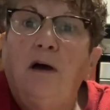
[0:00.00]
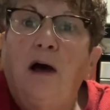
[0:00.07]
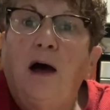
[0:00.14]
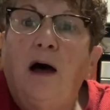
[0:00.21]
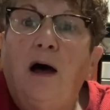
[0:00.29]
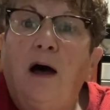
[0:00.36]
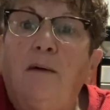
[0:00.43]

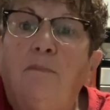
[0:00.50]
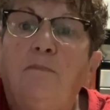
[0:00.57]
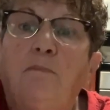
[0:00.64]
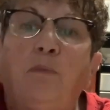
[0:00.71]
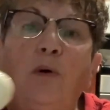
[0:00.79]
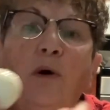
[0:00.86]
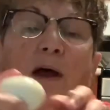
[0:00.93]
uh,
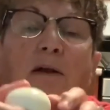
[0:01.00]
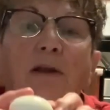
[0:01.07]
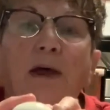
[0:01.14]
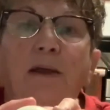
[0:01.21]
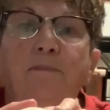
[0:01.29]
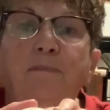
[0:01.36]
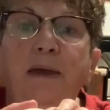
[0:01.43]
boil
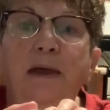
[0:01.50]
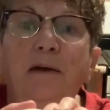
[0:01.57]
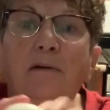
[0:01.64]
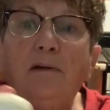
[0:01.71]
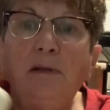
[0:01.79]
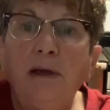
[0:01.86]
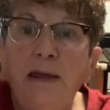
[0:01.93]
and
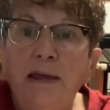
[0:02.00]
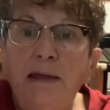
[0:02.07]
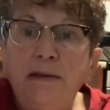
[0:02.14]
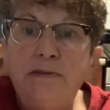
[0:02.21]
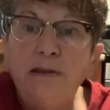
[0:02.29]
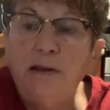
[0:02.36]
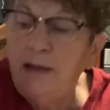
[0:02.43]
peel
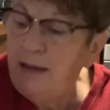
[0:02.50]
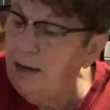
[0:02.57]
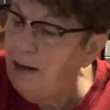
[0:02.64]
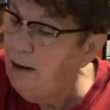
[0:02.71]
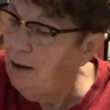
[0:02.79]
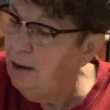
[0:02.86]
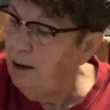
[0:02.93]

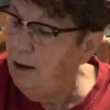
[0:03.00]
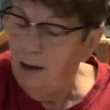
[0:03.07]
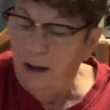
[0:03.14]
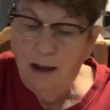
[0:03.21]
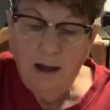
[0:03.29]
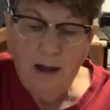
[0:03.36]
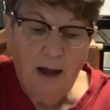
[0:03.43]
easily.
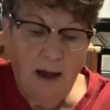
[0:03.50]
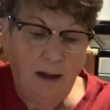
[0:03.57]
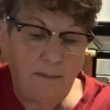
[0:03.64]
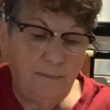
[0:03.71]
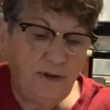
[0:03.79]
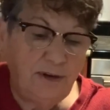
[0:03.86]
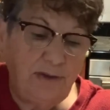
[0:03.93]
Um,
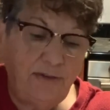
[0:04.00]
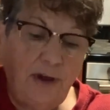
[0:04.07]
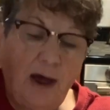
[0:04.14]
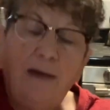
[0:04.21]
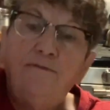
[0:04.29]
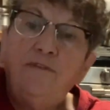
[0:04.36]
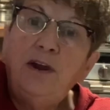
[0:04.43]
since
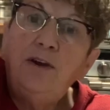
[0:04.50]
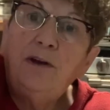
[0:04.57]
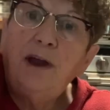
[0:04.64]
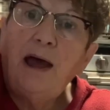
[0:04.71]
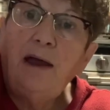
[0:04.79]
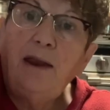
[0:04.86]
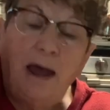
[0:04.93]
I figured
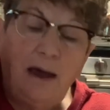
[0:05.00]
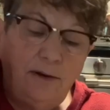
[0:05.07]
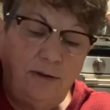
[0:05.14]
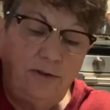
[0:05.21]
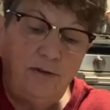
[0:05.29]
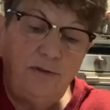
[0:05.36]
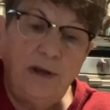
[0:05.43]
out how to
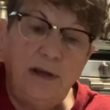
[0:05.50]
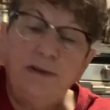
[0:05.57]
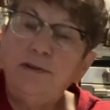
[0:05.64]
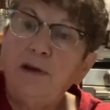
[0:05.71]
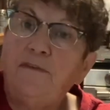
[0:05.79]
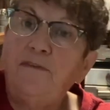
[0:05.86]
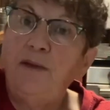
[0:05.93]
do this,
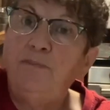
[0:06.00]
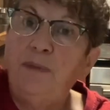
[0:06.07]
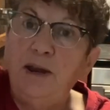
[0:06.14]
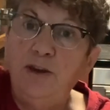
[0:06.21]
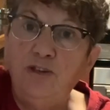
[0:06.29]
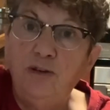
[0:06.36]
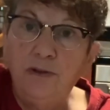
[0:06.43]
I've
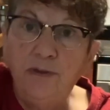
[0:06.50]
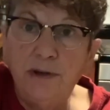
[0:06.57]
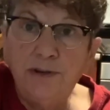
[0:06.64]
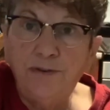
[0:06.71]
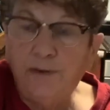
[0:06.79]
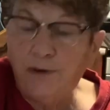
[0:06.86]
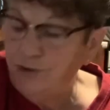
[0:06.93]
been doing
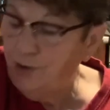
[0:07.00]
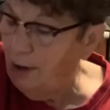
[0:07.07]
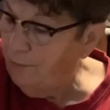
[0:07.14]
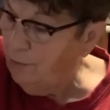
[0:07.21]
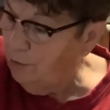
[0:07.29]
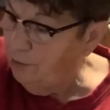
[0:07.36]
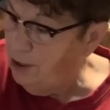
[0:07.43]
this for
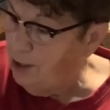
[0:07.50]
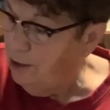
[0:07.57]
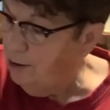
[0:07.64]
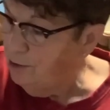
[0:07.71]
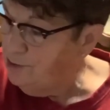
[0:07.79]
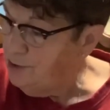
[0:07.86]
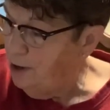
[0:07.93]
several
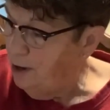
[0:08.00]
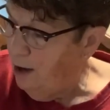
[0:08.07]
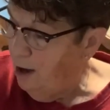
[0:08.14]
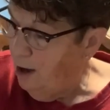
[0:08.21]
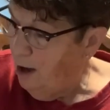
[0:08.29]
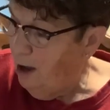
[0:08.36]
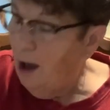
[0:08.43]
years.
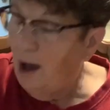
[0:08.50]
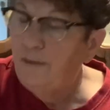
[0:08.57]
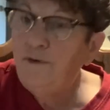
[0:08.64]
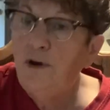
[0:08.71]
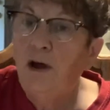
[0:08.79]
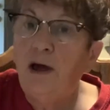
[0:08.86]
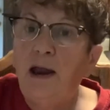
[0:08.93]
I've
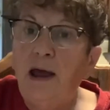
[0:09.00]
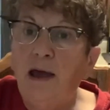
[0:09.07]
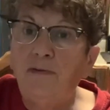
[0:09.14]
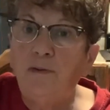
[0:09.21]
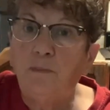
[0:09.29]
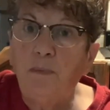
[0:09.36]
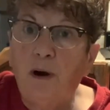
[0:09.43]
not had
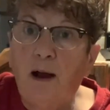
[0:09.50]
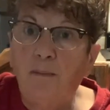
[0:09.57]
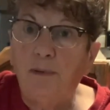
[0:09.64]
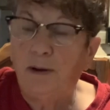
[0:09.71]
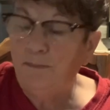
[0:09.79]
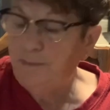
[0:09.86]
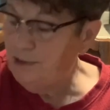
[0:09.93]
the
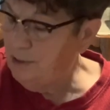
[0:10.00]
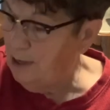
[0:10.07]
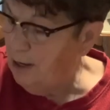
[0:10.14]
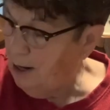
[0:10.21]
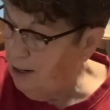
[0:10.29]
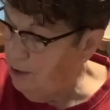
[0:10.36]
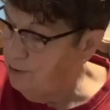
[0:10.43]
problems
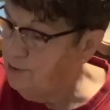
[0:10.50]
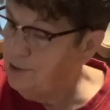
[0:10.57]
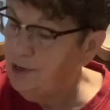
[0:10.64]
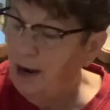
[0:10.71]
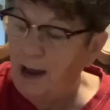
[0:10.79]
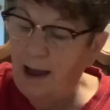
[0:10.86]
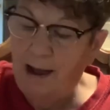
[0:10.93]
that I used
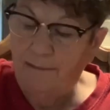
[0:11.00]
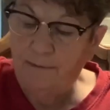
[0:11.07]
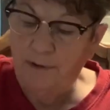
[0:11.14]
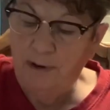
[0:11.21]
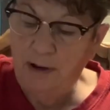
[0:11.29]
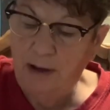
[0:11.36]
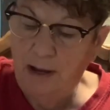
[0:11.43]
to have.
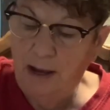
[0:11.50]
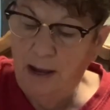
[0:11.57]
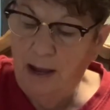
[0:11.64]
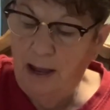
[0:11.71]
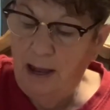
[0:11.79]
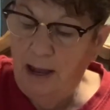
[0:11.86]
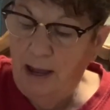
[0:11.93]

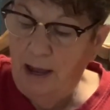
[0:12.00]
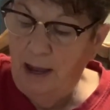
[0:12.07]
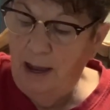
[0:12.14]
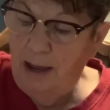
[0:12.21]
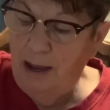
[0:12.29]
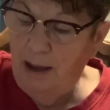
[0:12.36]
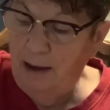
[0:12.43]

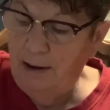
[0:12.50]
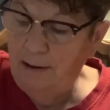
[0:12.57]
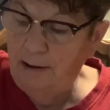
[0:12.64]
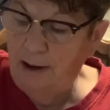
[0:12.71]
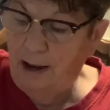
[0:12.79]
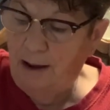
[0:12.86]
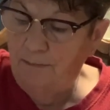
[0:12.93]

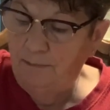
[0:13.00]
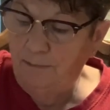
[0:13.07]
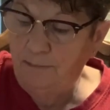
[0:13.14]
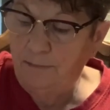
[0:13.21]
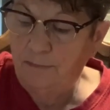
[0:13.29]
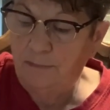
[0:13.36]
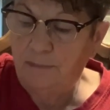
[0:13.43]
And um,
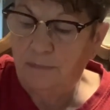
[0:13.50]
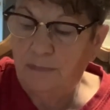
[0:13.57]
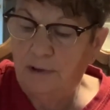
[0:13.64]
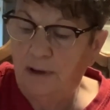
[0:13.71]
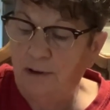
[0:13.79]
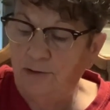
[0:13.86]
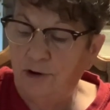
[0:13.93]

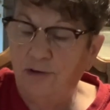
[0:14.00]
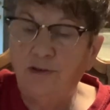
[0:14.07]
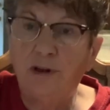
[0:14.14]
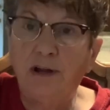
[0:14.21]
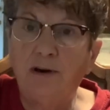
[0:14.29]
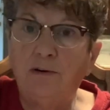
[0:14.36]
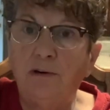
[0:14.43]
it just
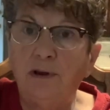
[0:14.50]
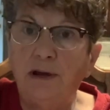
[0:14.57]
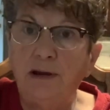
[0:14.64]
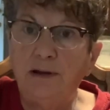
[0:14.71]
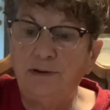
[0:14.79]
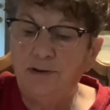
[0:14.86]
literally is